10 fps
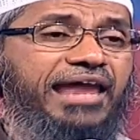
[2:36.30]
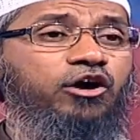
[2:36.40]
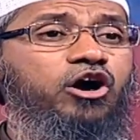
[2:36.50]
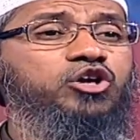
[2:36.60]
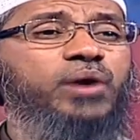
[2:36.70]

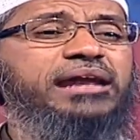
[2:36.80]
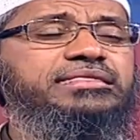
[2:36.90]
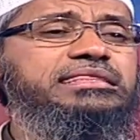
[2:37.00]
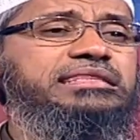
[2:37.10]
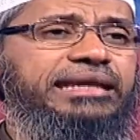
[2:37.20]
And according to
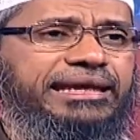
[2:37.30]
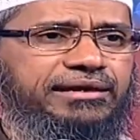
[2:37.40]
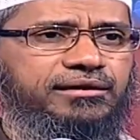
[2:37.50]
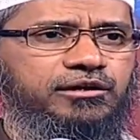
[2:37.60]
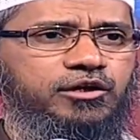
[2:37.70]
Hansis
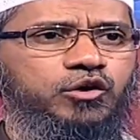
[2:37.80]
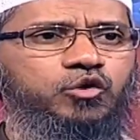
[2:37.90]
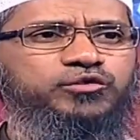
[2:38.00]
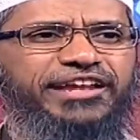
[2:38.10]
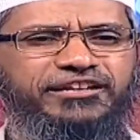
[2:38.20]
Craig,
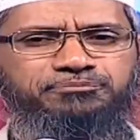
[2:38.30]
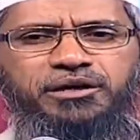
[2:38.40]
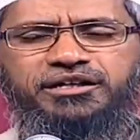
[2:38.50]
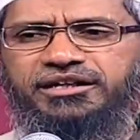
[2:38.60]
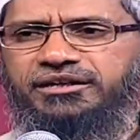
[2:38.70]
who's an
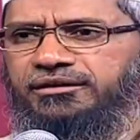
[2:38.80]
expert